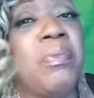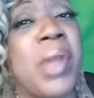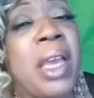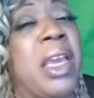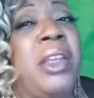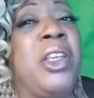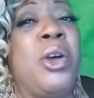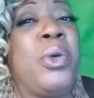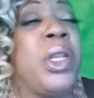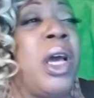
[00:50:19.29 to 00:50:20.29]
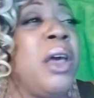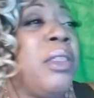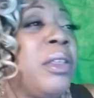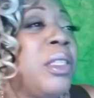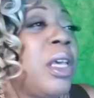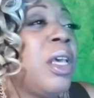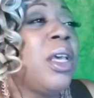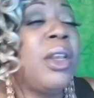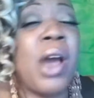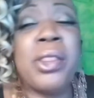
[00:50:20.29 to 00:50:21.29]
I can't deal with the others.
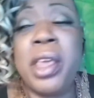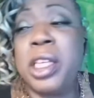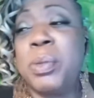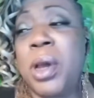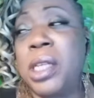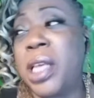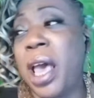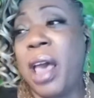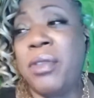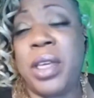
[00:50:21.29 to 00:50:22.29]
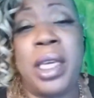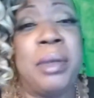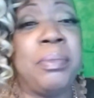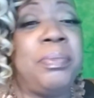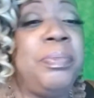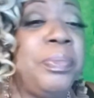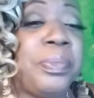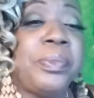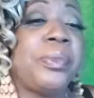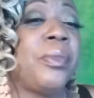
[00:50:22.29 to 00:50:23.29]
No, I think it's because I haven't eaten.
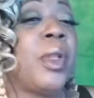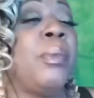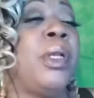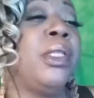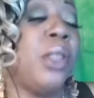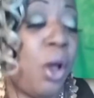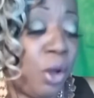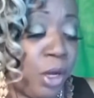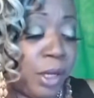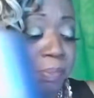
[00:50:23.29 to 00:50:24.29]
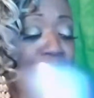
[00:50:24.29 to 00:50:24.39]
But it's all good.